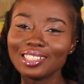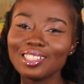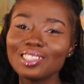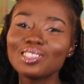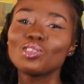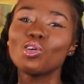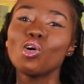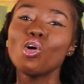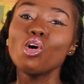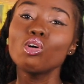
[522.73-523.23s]

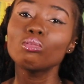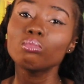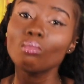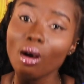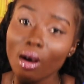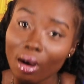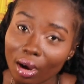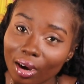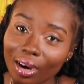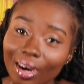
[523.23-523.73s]
so
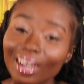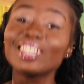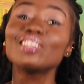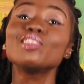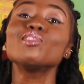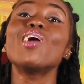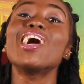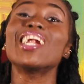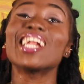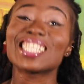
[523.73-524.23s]
Okpo, do
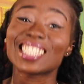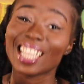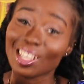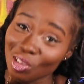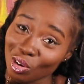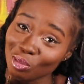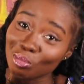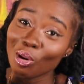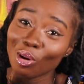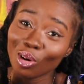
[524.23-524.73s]
you understand
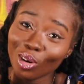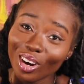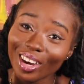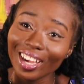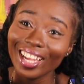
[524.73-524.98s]
Okpo?